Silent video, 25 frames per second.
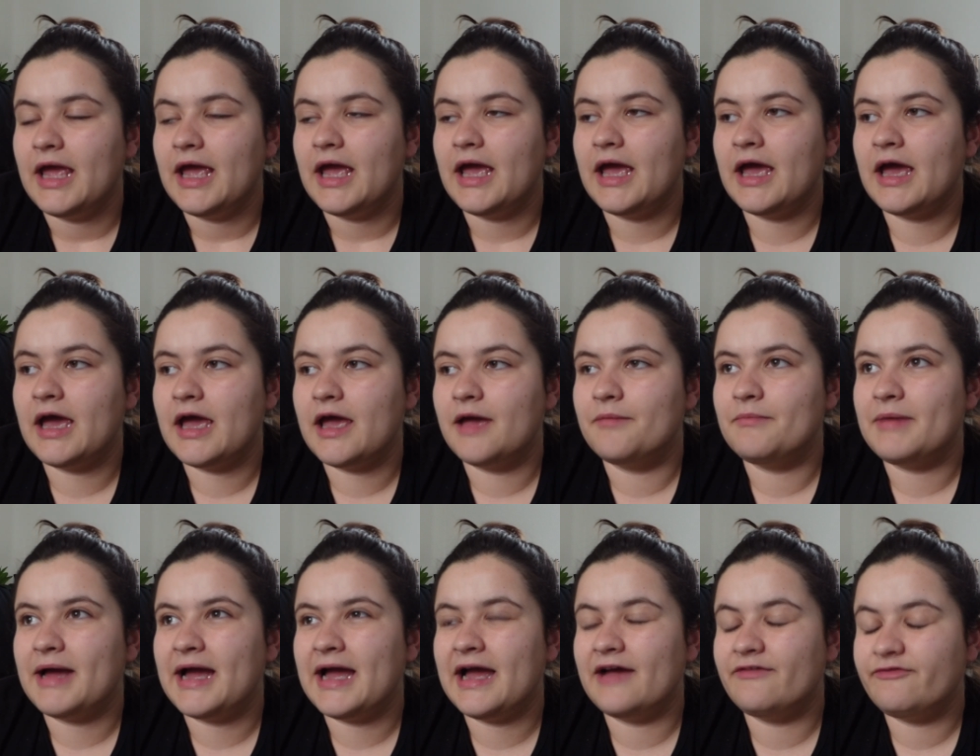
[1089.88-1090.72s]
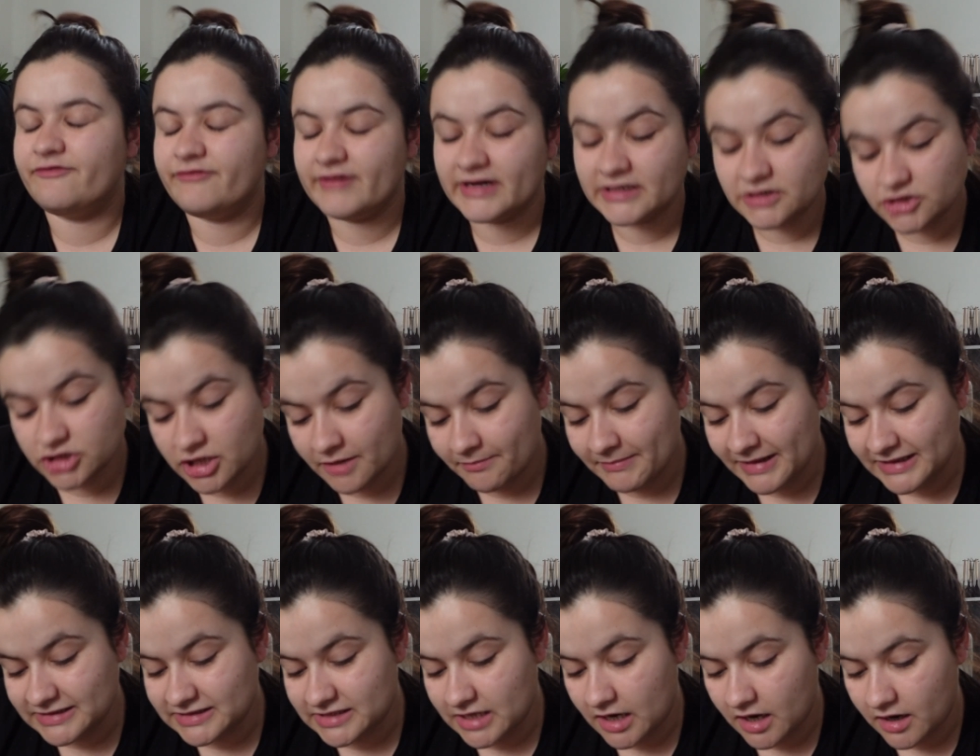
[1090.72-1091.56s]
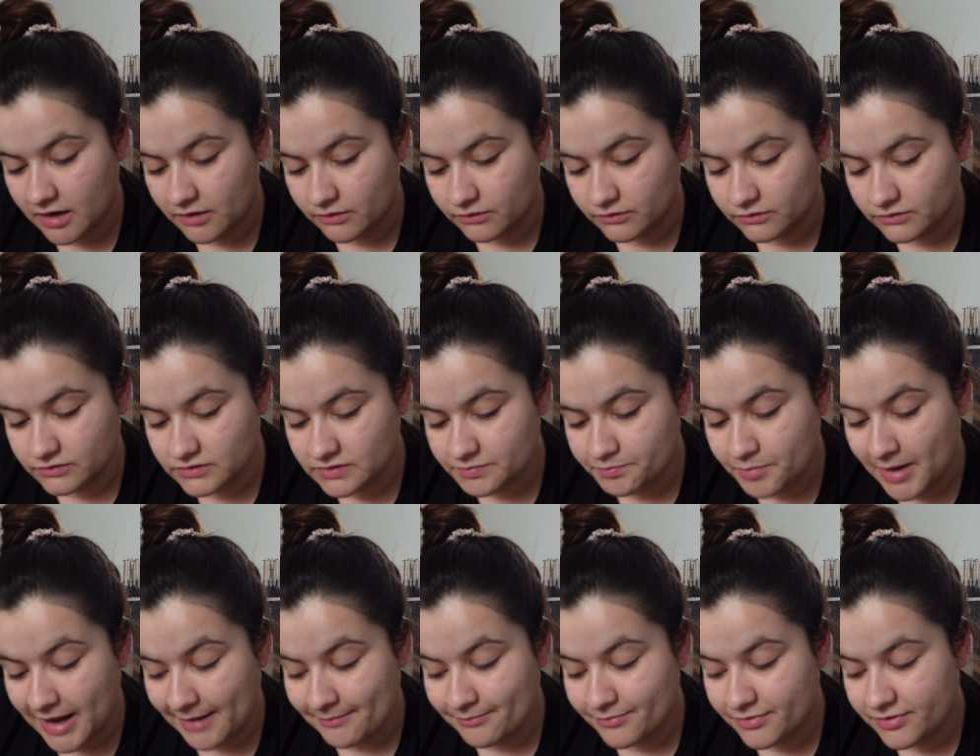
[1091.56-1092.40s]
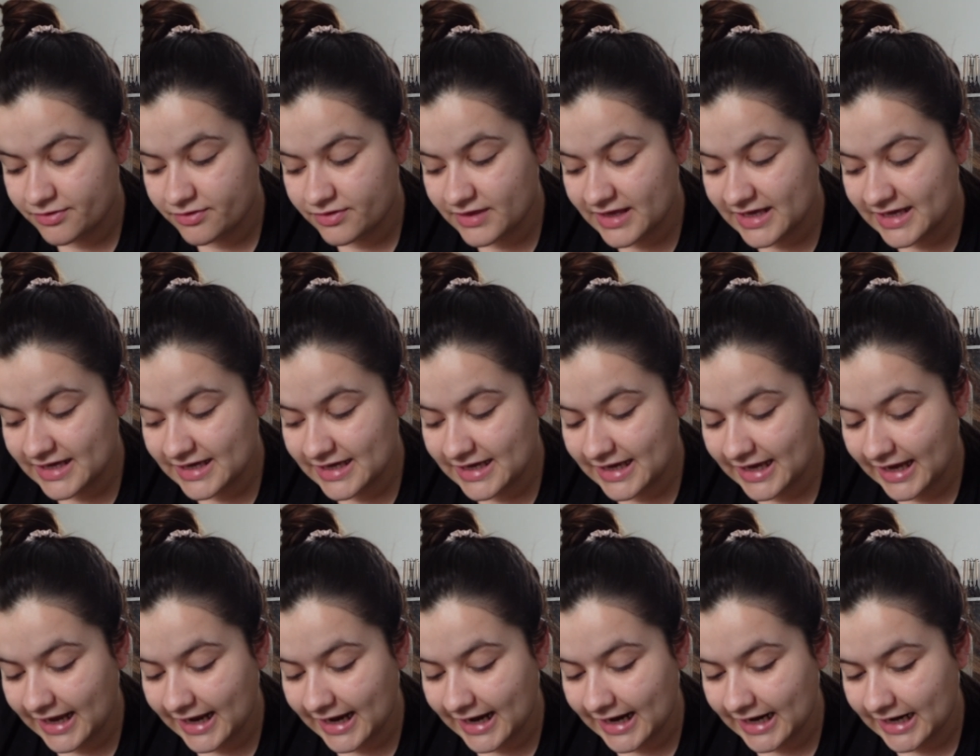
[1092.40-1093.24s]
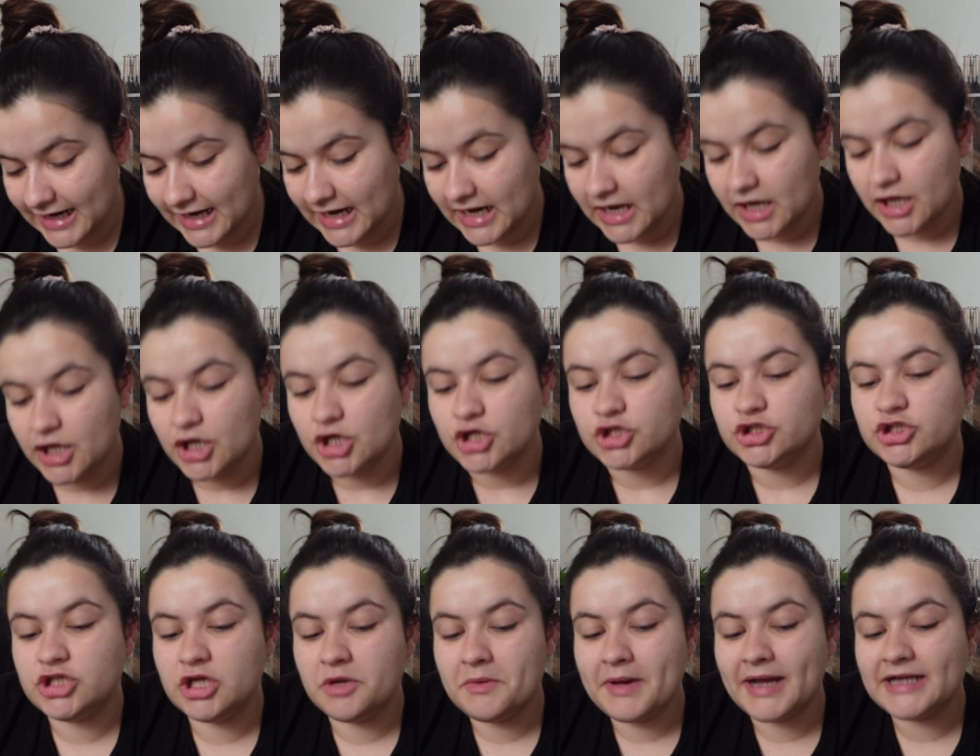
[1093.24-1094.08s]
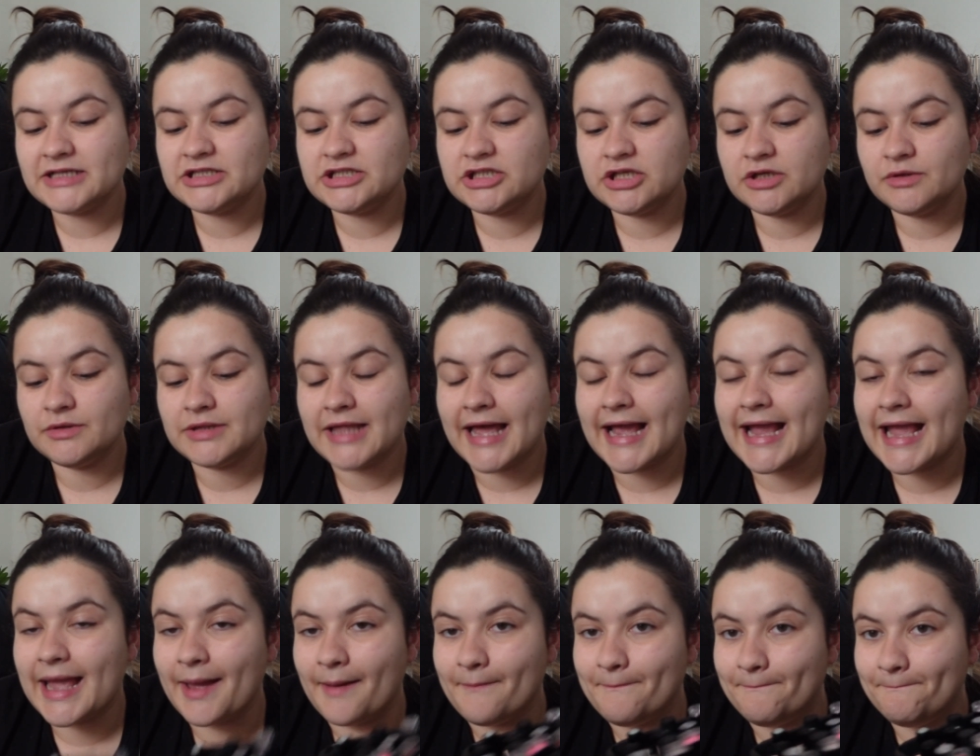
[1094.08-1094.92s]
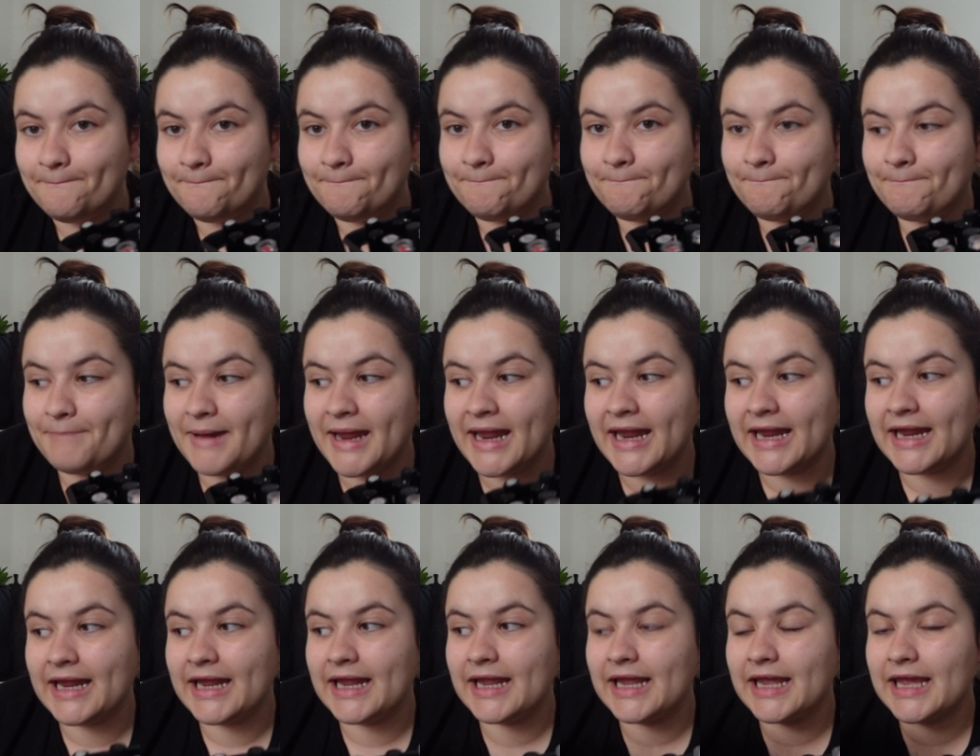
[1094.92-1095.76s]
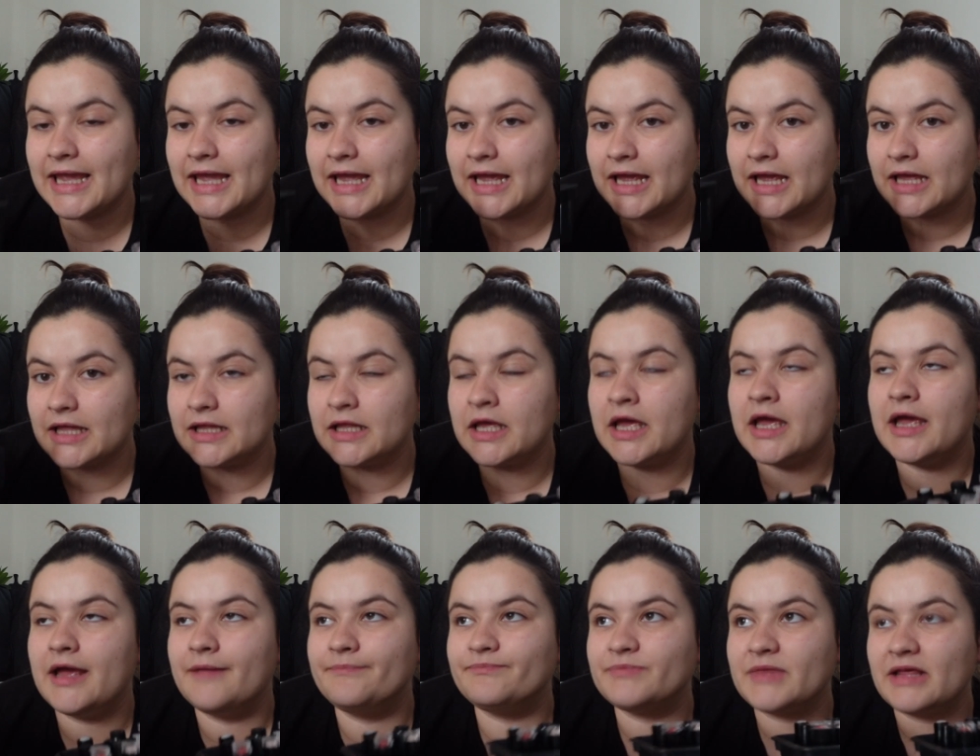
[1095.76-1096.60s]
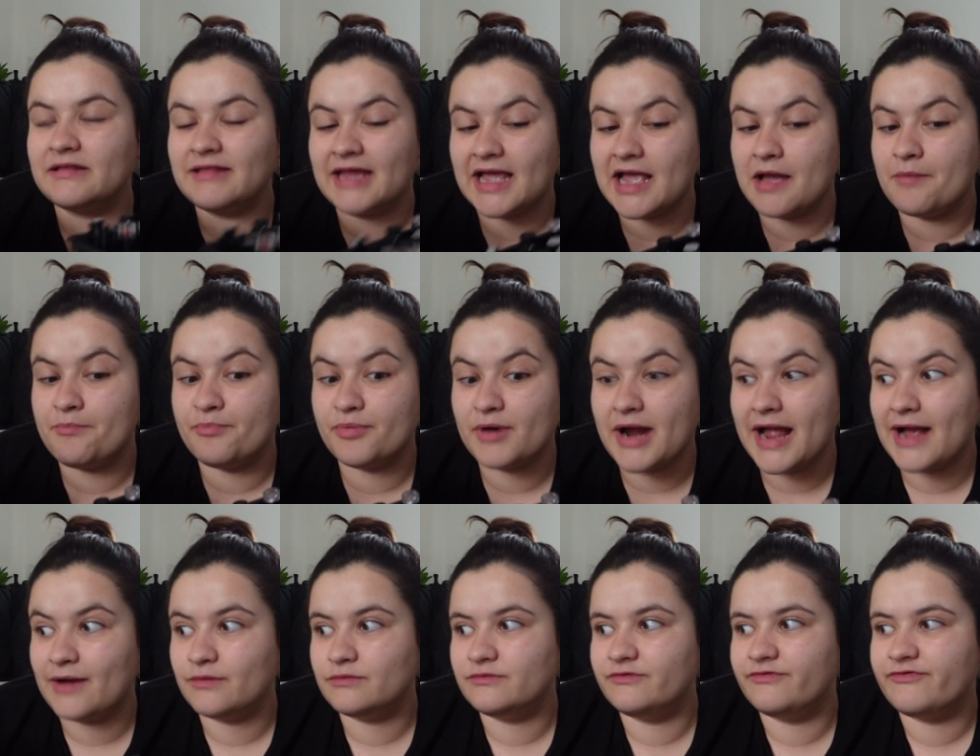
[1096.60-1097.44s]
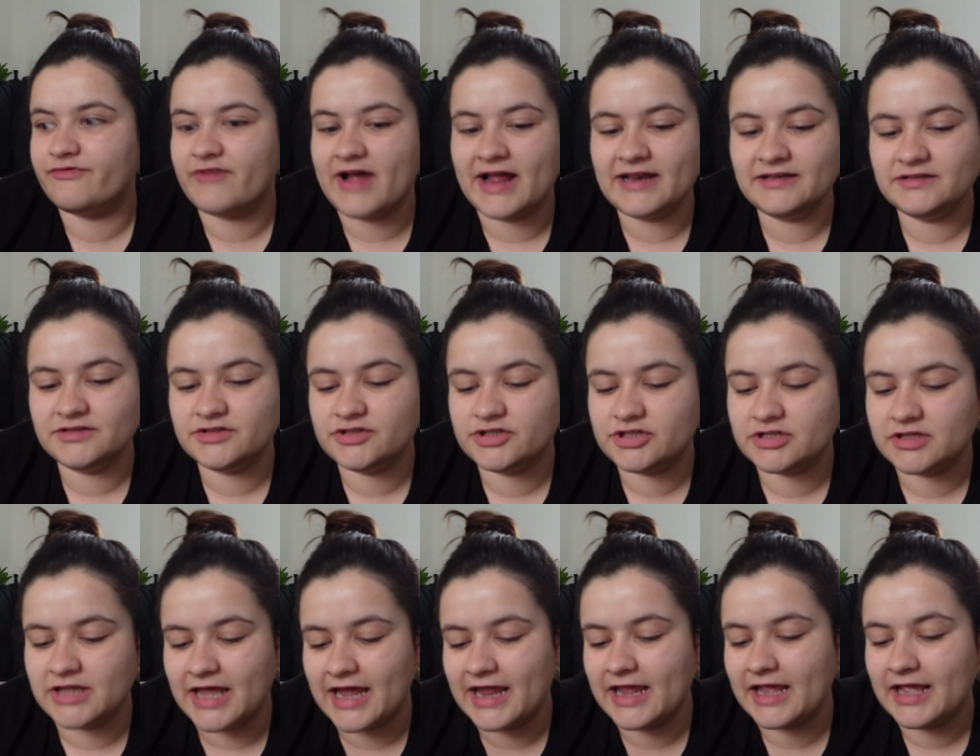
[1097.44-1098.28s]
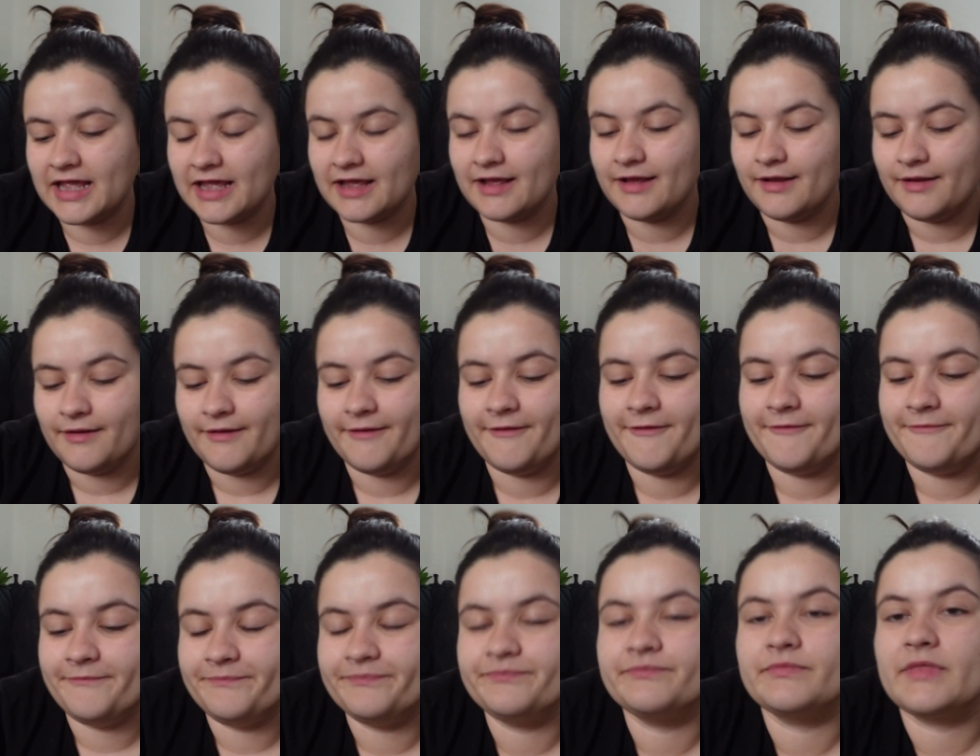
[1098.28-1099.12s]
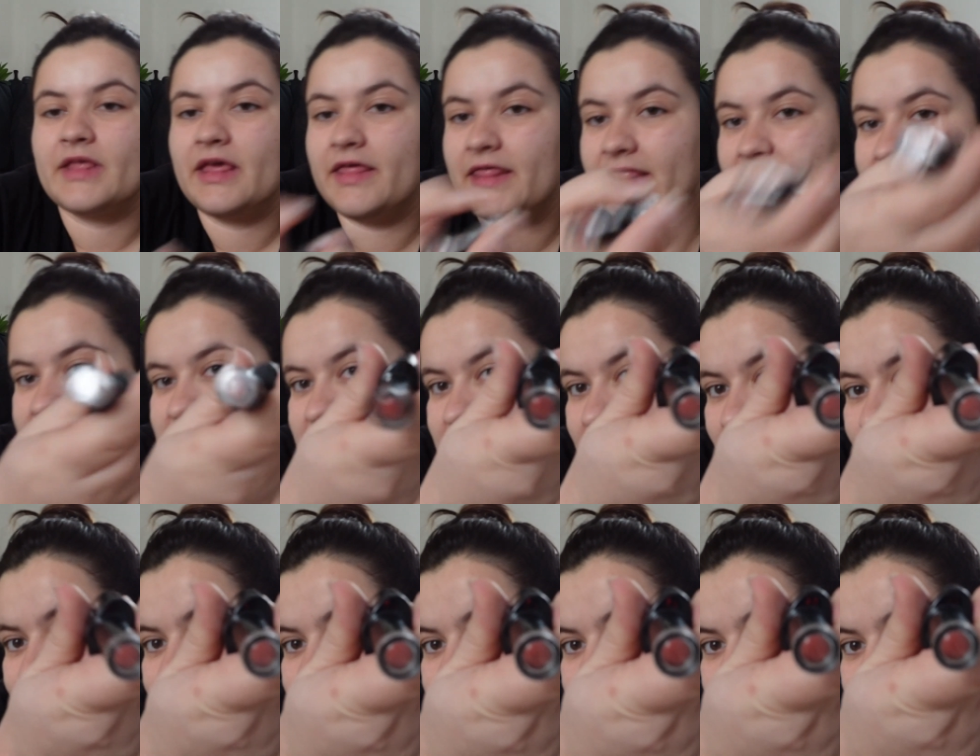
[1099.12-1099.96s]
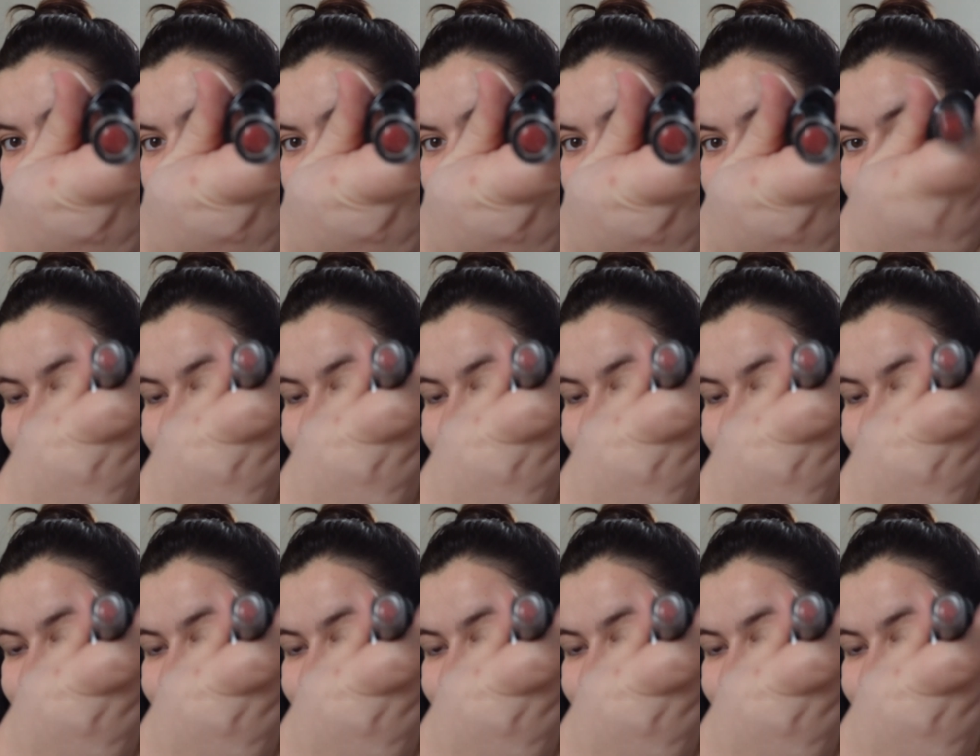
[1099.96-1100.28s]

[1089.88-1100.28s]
Um, I have French on my toes, but I'm thinking, do I do like a pink, um, like a brown French, like this kind of brown.